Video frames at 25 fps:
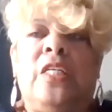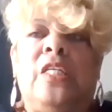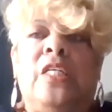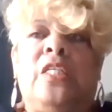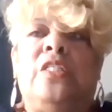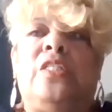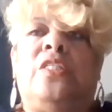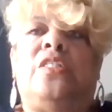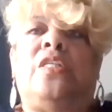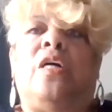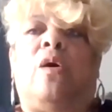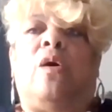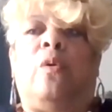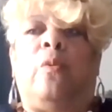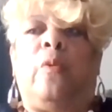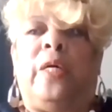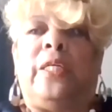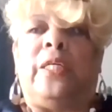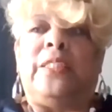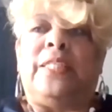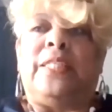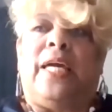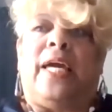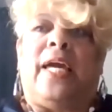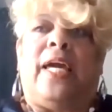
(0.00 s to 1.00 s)
So
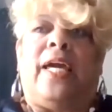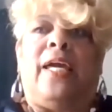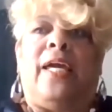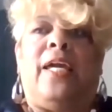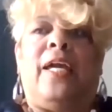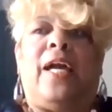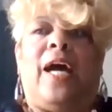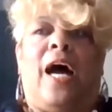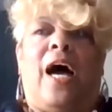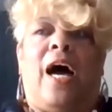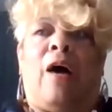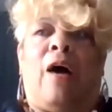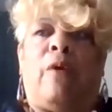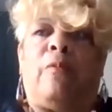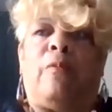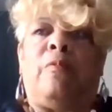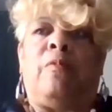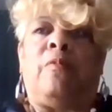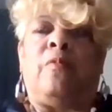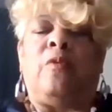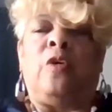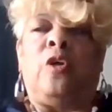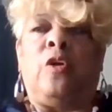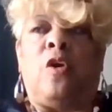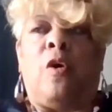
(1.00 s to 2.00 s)
one day,
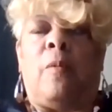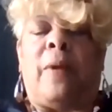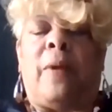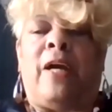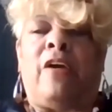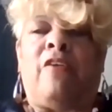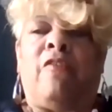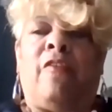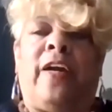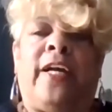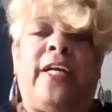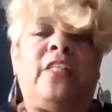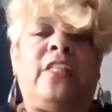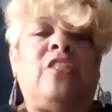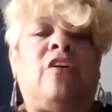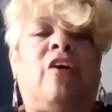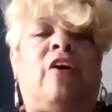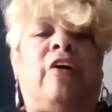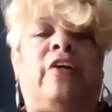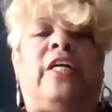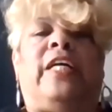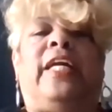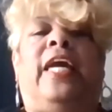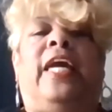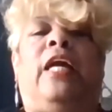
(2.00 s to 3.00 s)
my
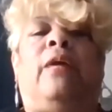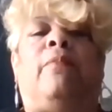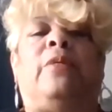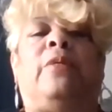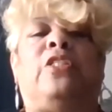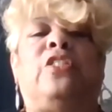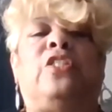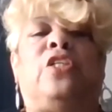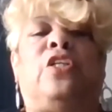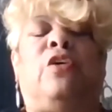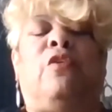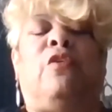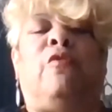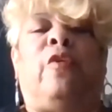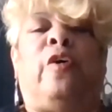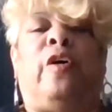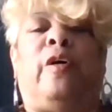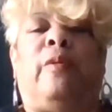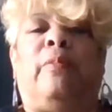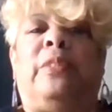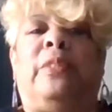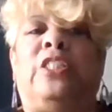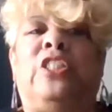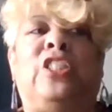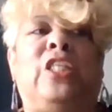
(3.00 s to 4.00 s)
granddaughter came into the
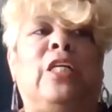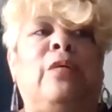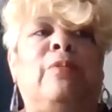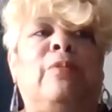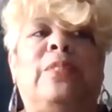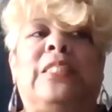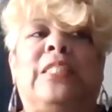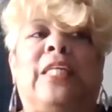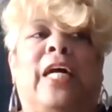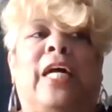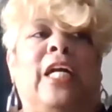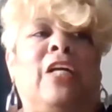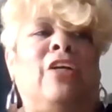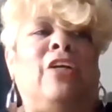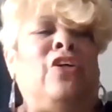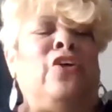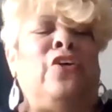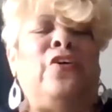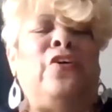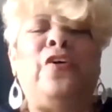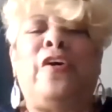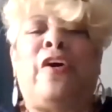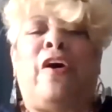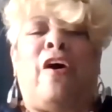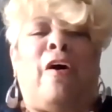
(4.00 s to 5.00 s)
room and she was like,
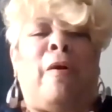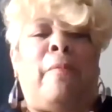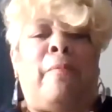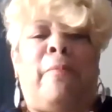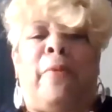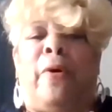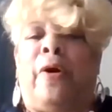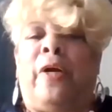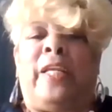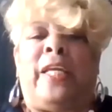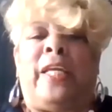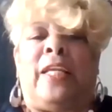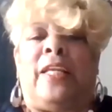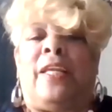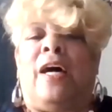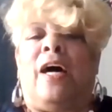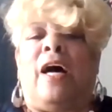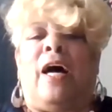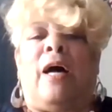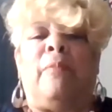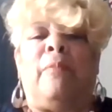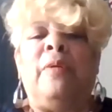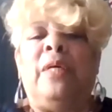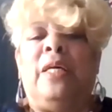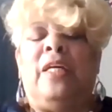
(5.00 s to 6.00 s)
you are burning
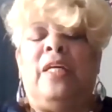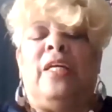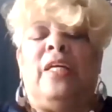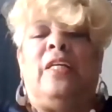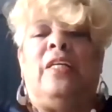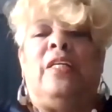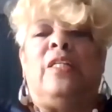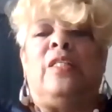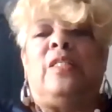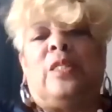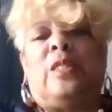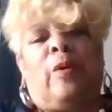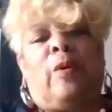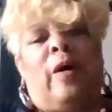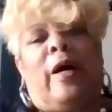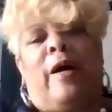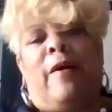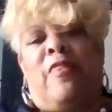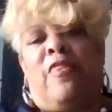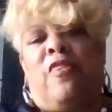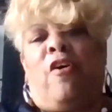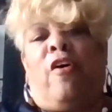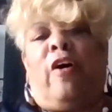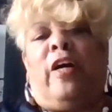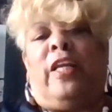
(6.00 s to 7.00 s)
up. So I
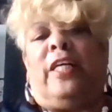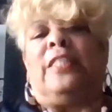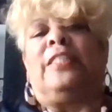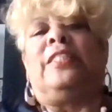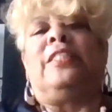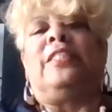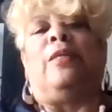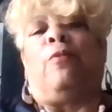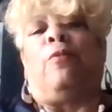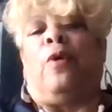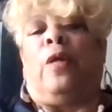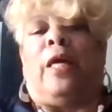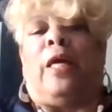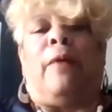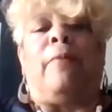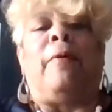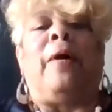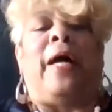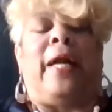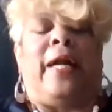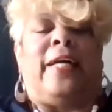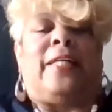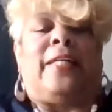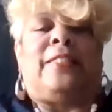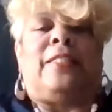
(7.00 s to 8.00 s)
said, well,
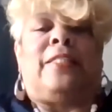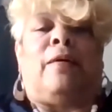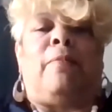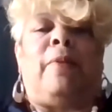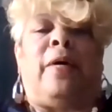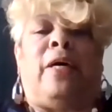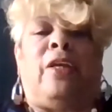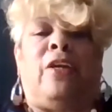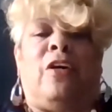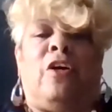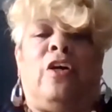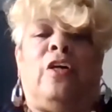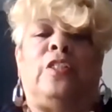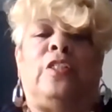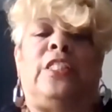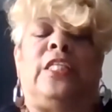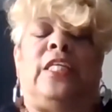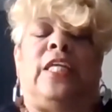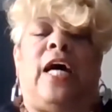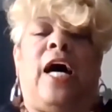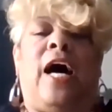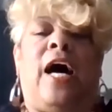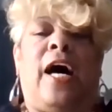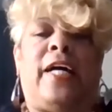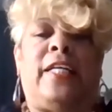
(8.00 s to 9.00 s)
I guess I better go to
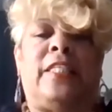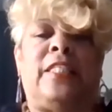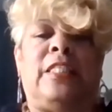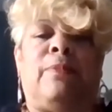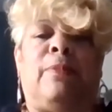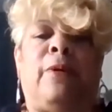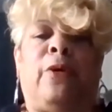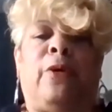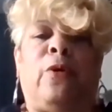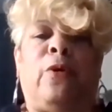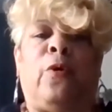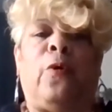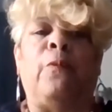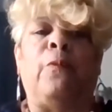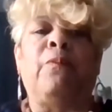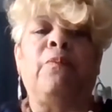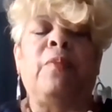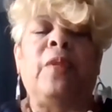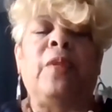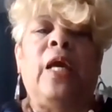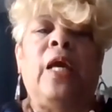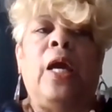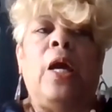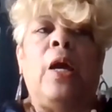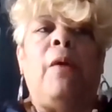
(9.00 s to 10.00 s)
the hospital.
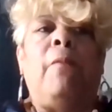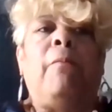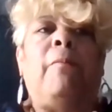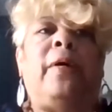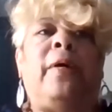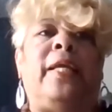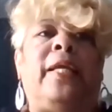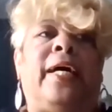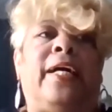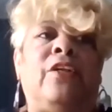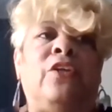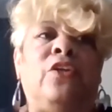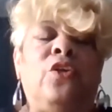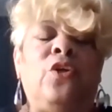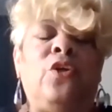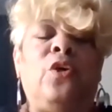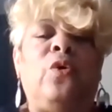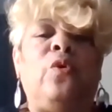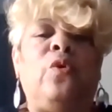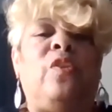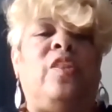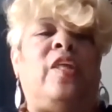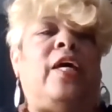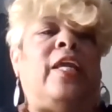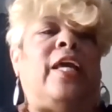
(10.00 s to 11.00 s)
but I
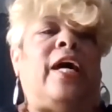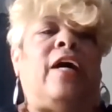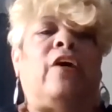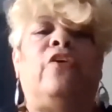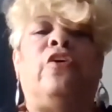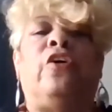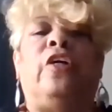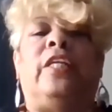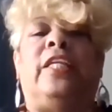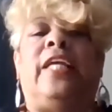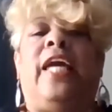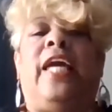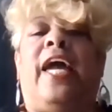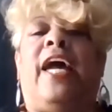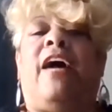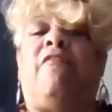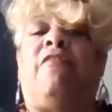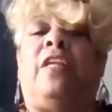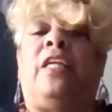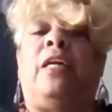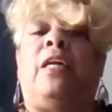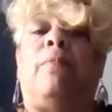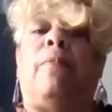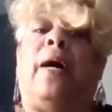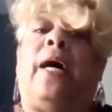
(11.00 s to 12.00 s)
knew that I couldn't have
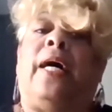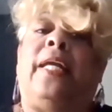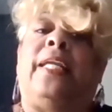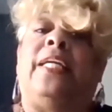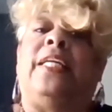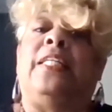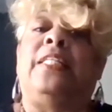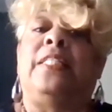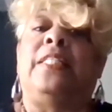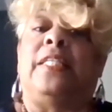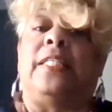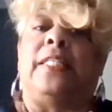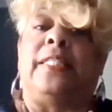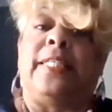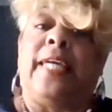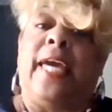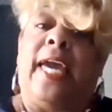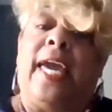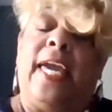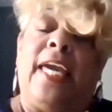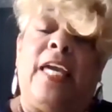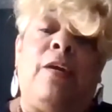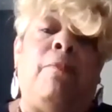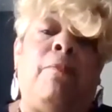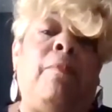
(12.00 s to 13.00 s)
anybody to
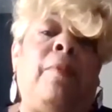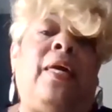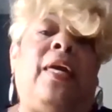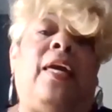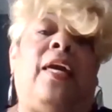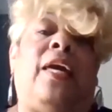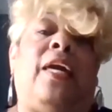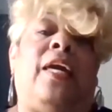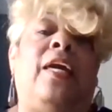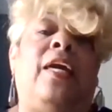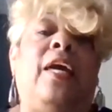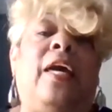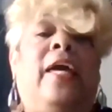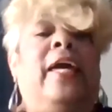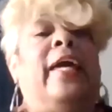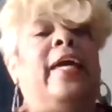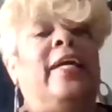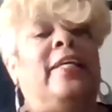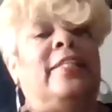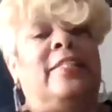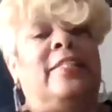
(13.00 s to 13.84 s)
take me and